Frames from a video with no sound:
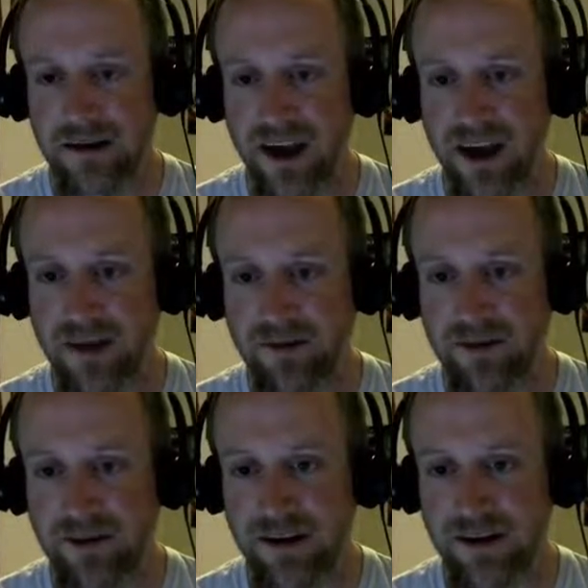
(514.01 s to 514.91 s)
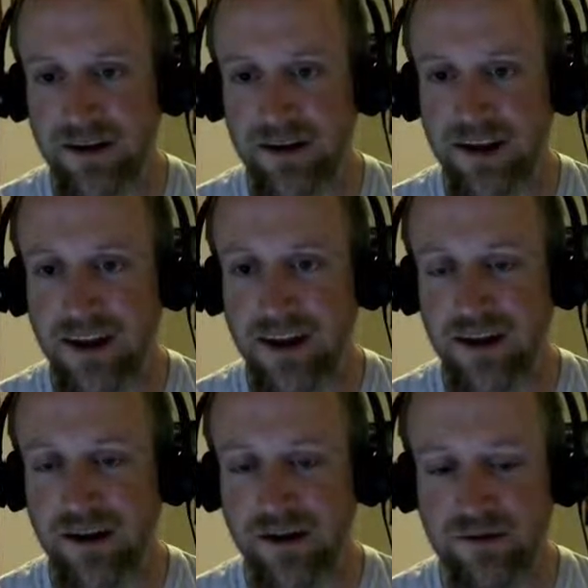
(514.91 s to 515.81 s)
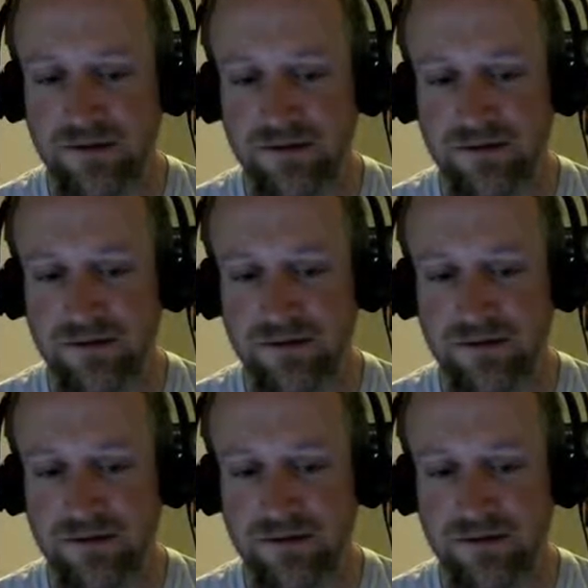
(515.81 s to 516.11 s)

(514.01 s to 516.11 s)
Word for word: Bam, son. And then loot.